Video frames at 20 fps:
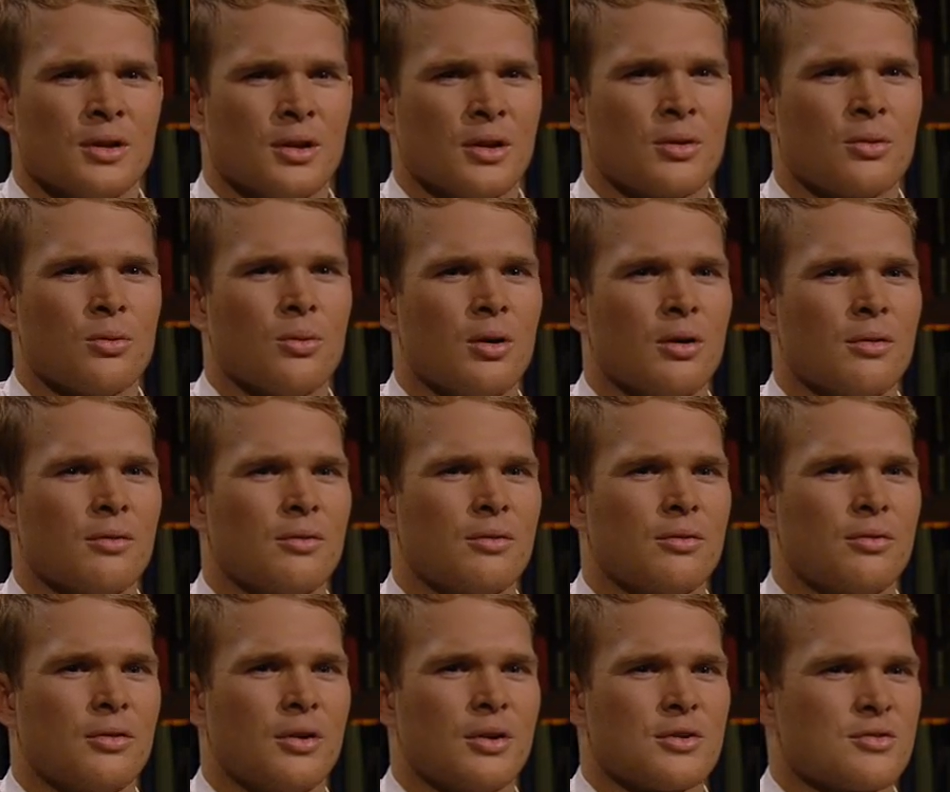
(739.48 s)
quite
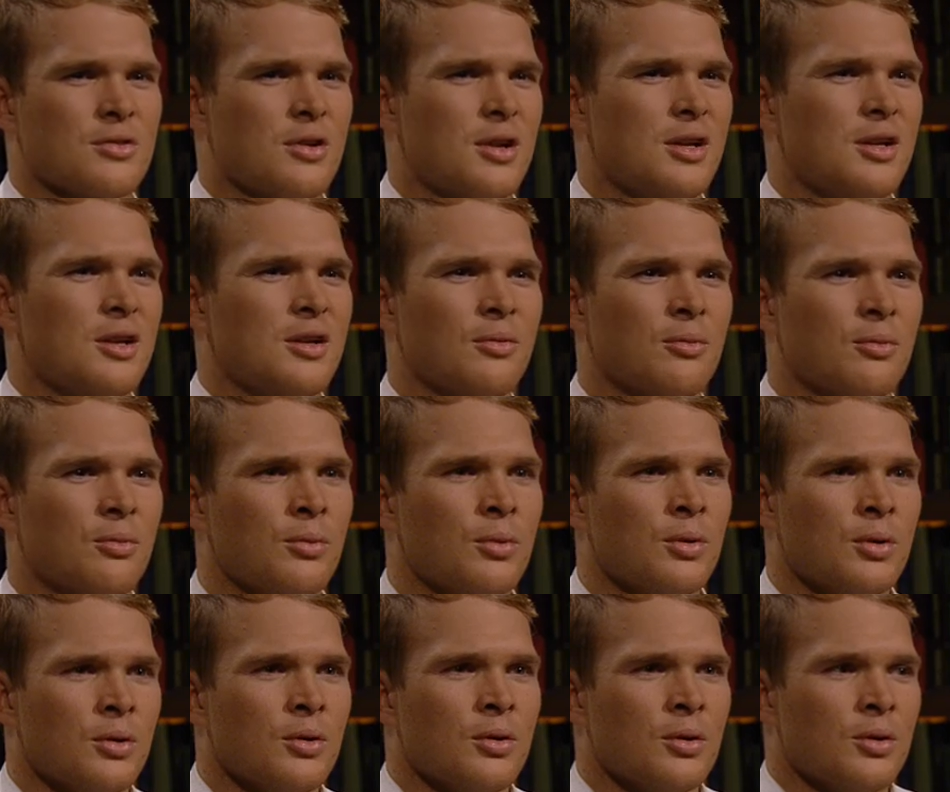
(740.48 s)
frustrating. I'm a
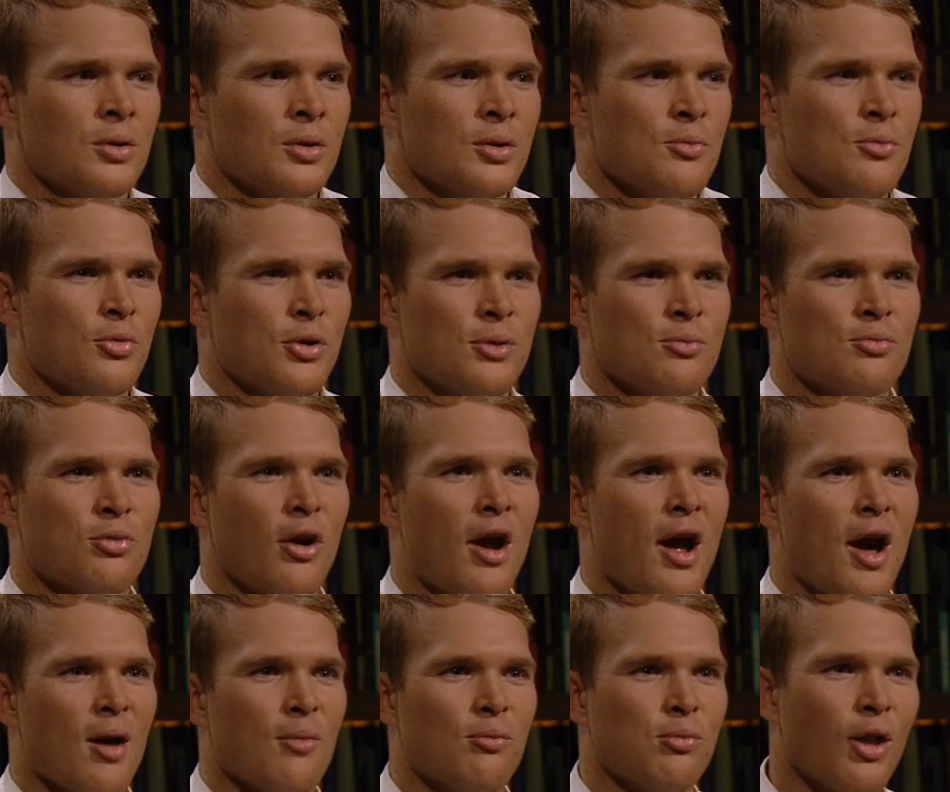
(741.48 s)
pretty
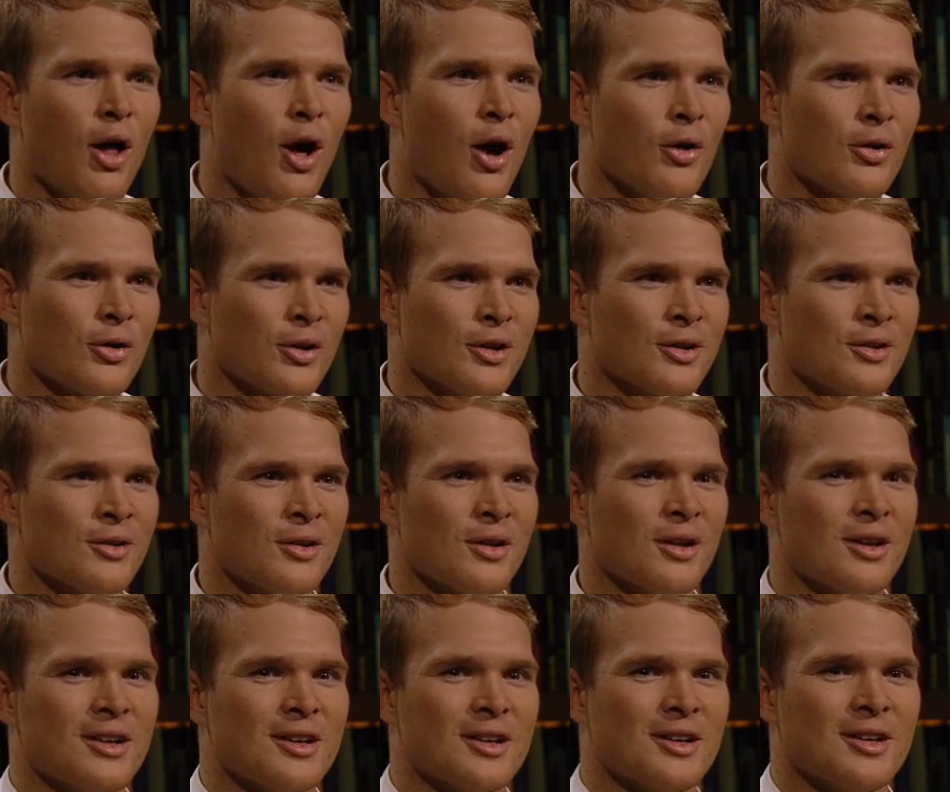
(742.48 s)
proud bloke, and
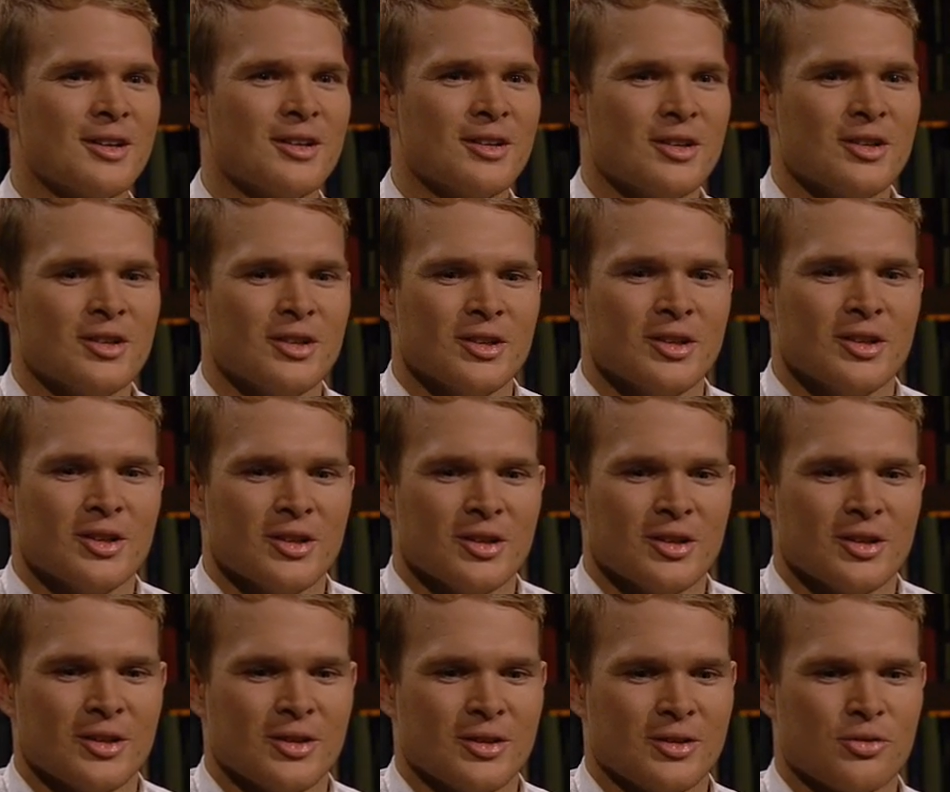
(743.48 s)

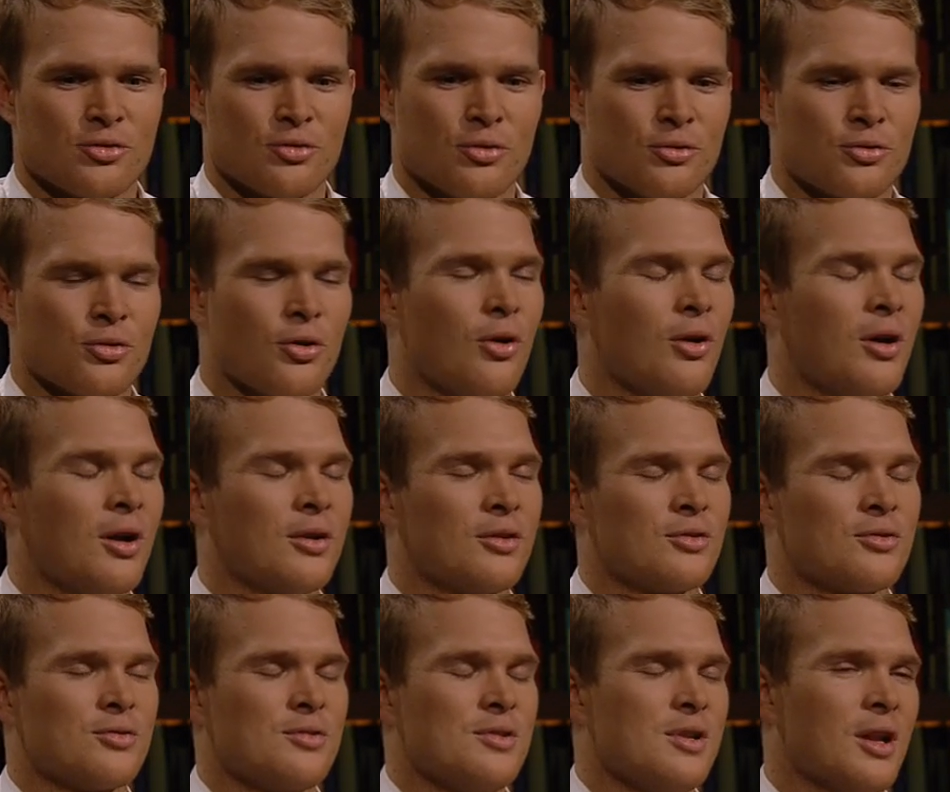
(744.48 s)
try
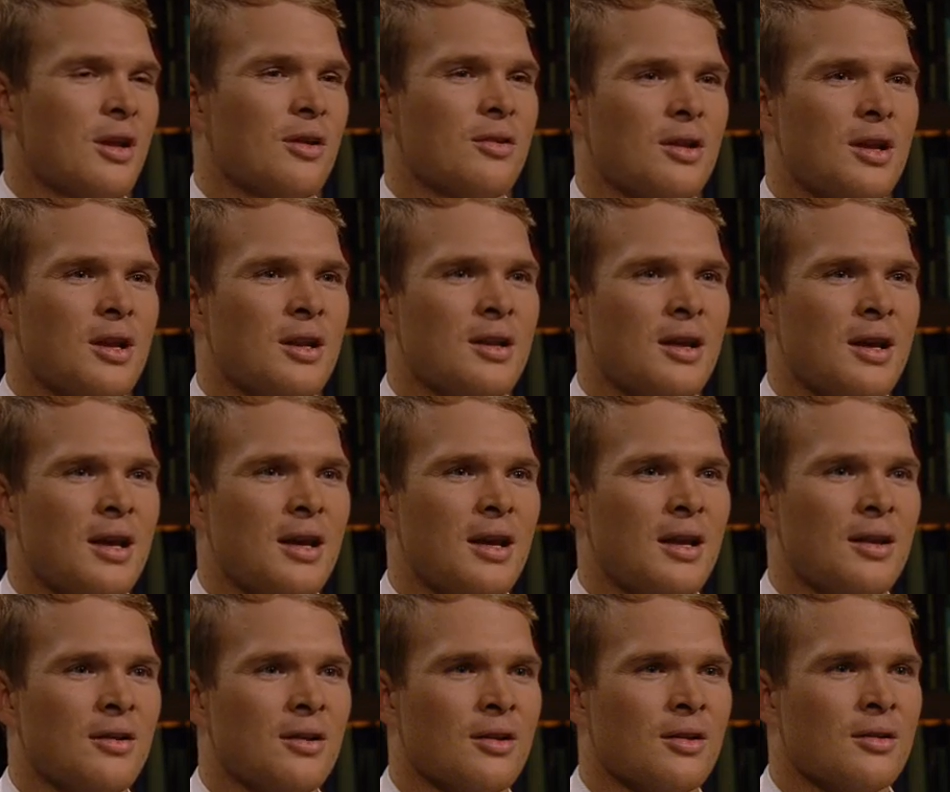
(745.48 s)
needing a
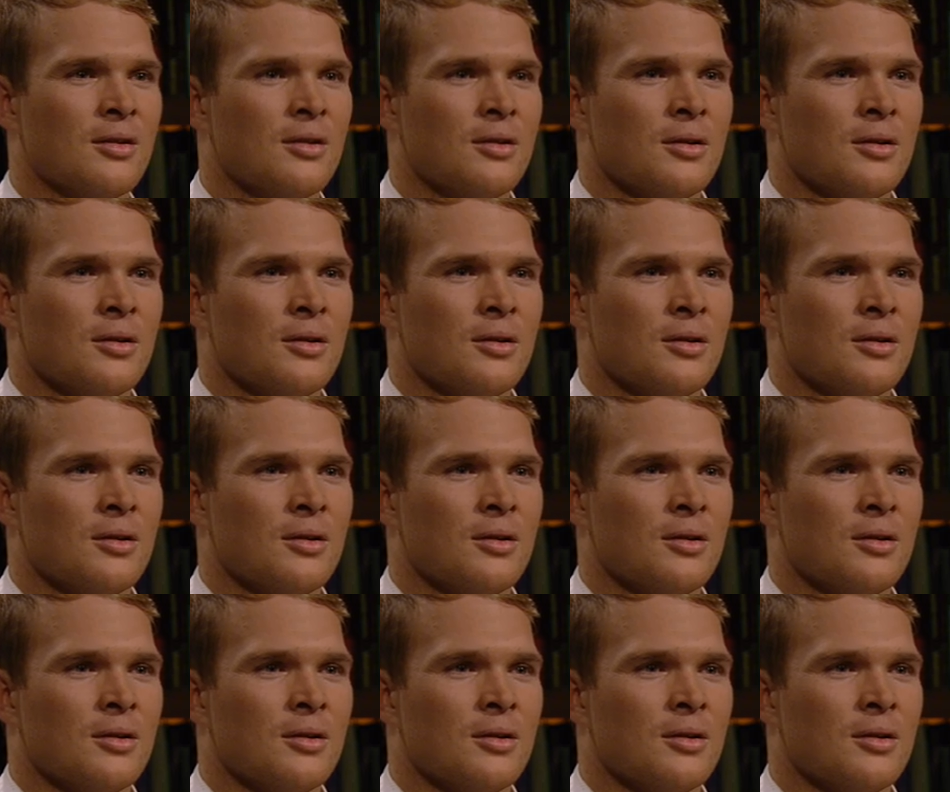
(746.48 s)
hand to.